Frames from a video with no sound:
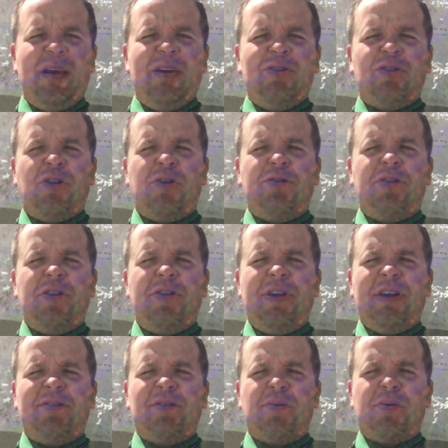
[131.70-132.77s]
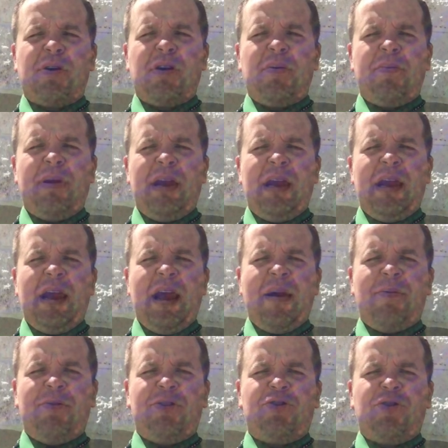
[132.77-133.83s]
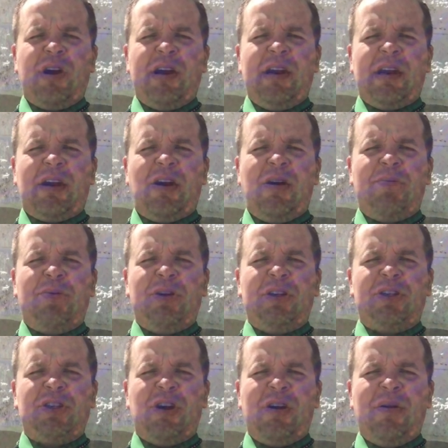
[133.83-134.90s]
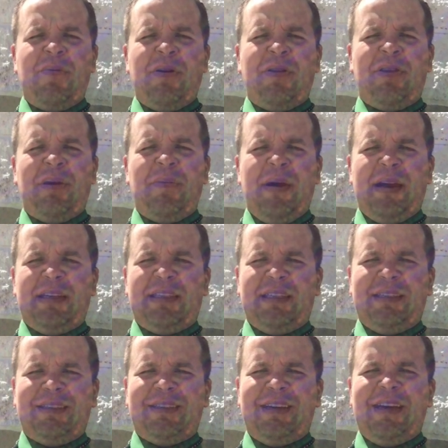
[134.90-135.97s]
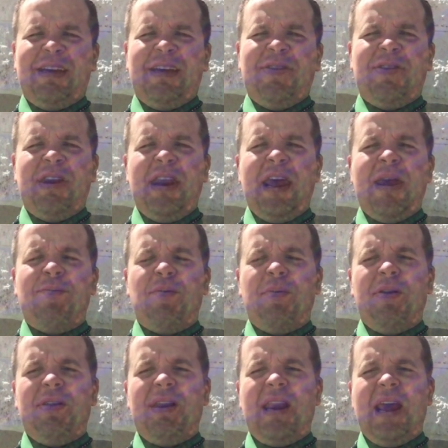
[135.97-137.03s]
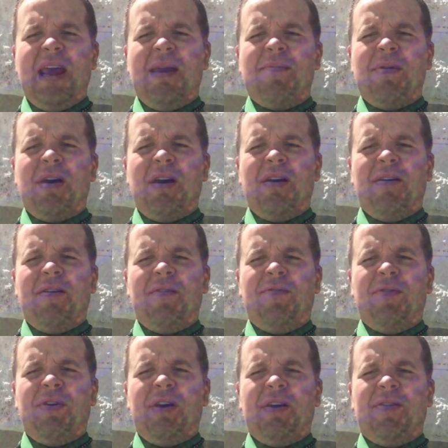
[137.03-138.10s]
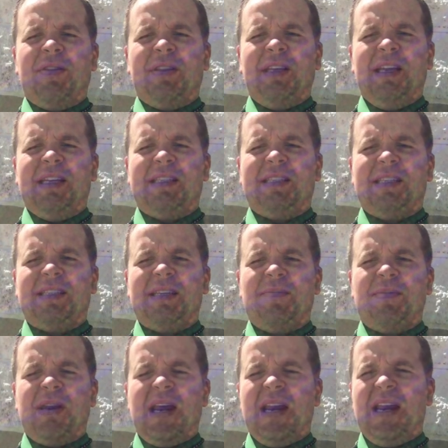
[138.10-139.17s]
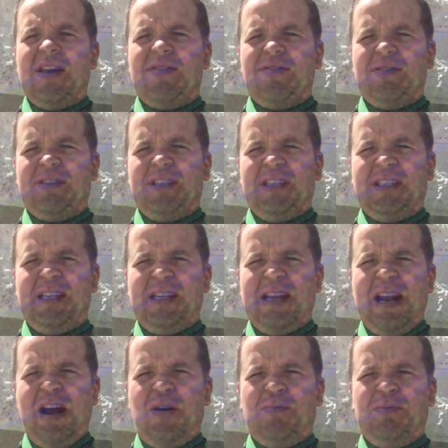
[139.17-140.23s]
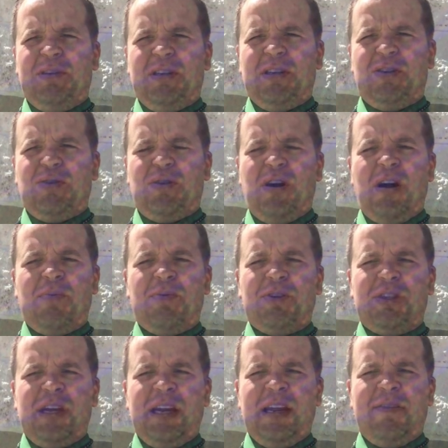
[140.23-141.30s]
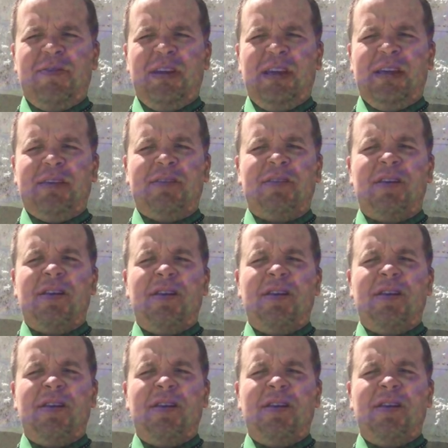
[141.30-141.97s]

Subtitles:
So those are the things that we're going to be able to try and accomplish on a monthly basis. The name will be the name of the lead assistant, but any other assistant that helped to accomplish any of these,